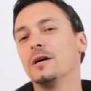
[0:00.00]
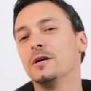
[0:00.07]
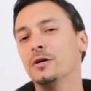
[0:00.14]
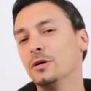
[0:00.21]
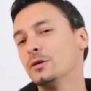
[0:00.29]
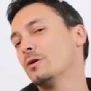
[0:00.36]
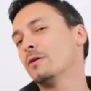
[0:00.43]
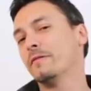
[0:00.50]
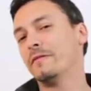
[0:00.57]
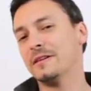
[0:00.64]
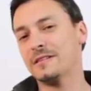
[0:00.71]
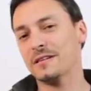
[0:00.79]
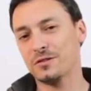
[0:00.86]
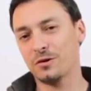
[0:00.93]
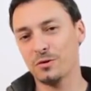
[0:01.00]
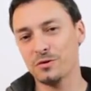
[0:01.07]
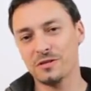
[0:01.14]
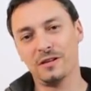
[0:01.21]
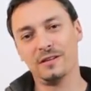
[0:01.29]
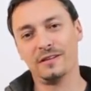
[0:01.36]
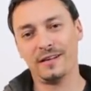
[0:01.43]
YouTube is a
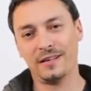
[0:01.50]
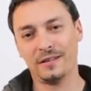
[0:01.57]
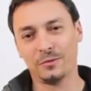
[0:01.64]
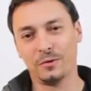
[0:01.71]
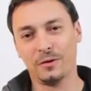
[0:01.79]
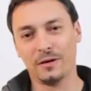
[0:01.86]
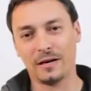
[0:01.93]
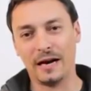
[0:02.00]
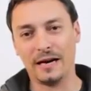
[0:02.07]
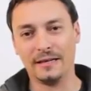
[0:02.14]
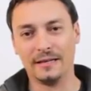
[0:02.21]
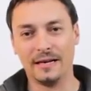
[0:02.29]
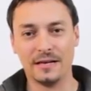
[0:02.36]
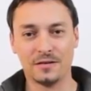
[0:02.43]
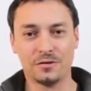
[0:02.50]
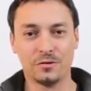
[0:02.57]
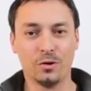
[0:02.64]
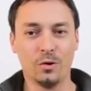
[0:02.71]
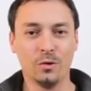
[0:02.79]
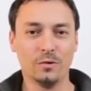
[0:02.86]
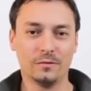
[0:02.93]
social network, and as
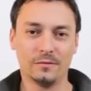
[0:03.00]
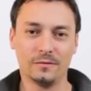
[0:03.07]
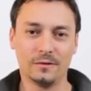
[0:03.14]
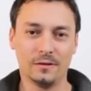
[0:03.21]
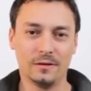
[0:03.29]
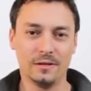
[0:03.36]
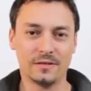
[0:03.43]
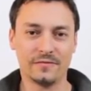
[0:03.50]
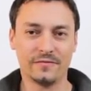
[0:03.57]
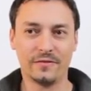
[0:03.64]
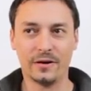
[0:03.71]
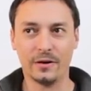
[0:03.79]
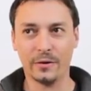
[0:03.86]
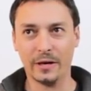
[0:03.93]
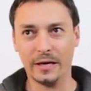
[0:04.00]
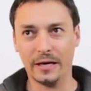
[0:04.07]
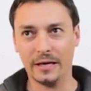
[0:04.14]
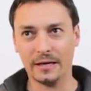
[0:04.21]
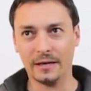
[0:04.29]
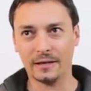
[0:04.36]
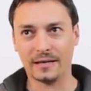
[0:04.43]
so, it's
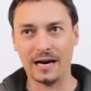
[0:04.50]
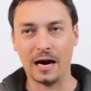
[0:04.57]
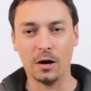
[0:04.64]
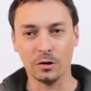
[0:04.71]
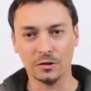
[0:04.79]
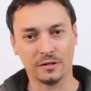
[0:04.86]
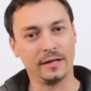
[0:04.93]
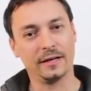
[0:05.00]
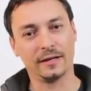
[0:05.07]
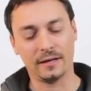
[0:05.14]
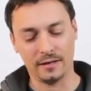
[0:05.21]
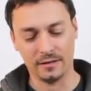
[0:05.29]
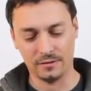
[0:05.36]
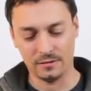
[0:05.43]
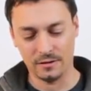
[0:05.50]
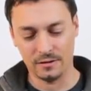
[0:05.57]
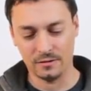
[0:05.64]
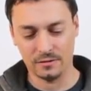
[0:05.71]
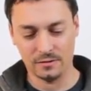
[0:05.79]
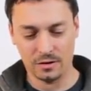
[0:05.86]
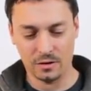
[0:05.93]
very chaotic
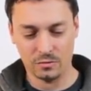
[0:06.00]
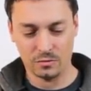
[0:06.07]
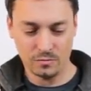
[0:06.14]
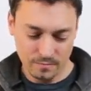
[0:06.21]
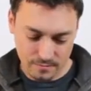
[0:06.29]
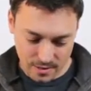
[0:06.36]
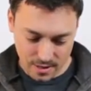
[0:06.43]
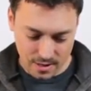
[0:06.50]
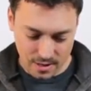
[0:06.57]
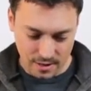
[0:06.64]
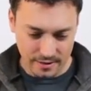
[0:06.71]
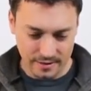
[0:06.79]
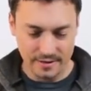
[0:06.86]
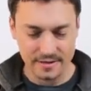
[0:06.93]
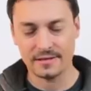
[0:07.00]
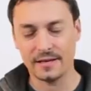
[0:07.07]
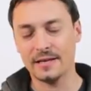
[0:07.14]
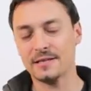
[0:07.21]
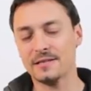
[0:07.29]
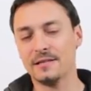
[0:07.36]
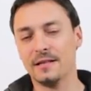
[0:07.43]
in the
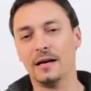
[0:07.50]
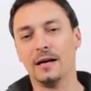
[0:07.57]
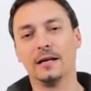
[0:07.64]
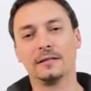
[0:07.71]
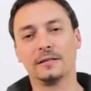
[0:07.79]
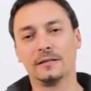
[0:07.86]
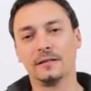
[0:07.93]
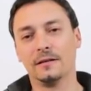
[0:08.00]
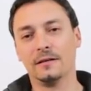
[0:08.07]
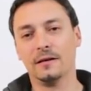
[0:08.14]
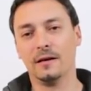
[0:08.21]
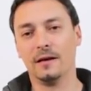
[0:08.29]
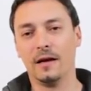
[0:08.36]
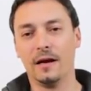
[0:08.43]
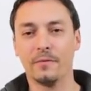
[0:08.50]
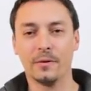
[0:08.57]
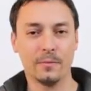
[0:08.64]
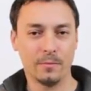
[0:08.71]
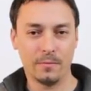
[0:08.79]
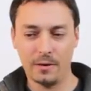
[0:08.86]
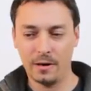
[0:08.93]
sense that
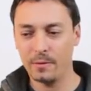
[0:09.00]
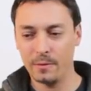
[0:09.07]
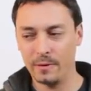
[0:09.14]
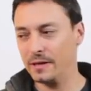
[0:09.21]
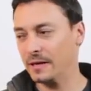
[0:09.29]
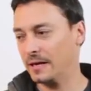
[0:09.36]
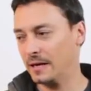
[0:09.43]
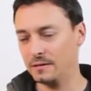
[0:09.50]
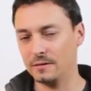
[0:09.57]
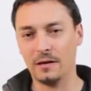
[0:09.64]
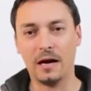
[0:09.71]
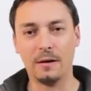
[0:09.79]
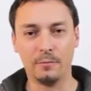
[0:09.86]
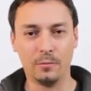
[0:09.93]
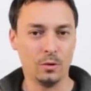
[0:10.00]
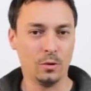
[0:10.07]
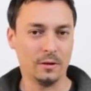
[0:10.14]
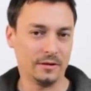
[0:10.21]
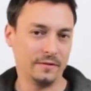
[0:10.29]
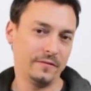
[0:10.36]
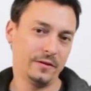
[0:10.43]
everybody can
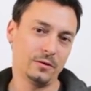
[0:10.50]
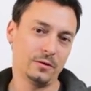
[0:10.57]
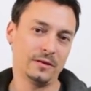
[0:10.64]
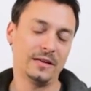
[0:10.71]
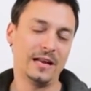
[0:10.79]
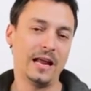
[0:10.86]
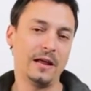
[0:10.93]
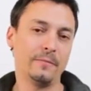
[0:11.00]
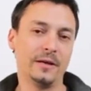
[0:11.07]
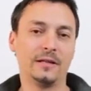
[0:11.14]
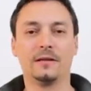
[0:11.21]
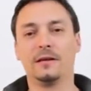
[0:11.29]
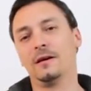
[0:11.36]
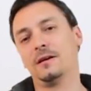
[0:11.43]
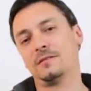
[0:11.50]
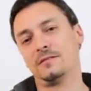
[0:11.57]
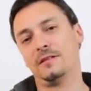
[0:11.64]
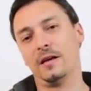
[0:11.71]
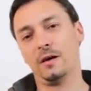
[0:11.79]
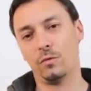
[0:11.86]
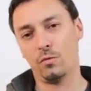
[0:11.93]
upload a video and name it as
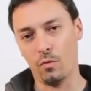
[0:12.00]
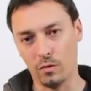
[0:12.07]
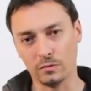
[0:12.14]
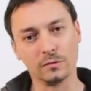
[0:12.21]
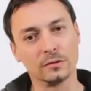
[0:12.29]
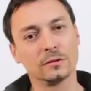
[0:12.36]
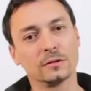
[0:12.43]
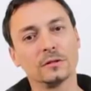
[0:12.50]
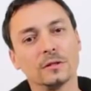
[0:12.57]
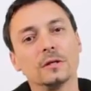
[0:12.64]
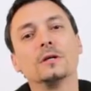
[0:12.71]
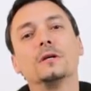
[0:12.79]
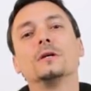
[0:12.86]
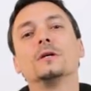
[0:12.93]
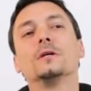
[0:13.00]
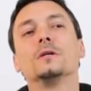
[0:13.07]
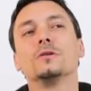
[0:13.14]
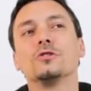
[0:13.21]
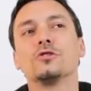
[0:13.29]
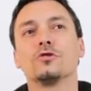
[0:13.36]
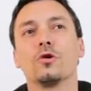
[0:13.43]
they want.
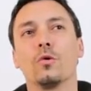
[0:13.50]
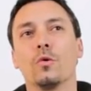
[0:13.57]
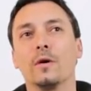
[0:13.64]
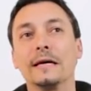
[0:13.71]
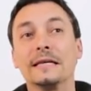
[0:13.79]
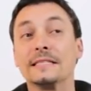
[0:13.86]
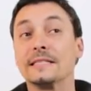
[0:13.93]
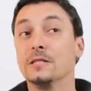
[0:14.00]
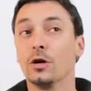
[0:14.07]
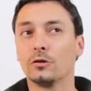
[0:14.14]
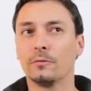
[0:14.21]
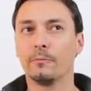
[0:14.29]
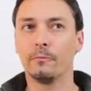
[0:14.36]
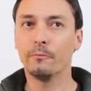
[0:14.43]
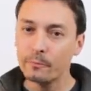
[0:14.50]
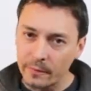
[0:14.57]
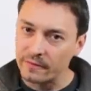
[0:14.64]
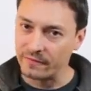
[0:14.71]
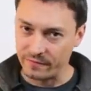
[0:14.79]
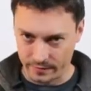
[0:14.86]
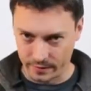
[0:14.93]
So it's not
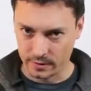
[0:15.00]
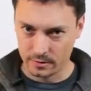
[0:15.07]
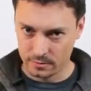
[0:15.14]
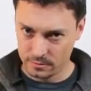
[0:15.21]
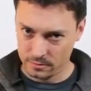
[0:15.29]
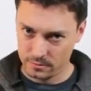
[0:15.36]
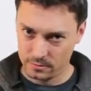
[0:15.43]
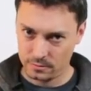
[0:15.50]
perfect.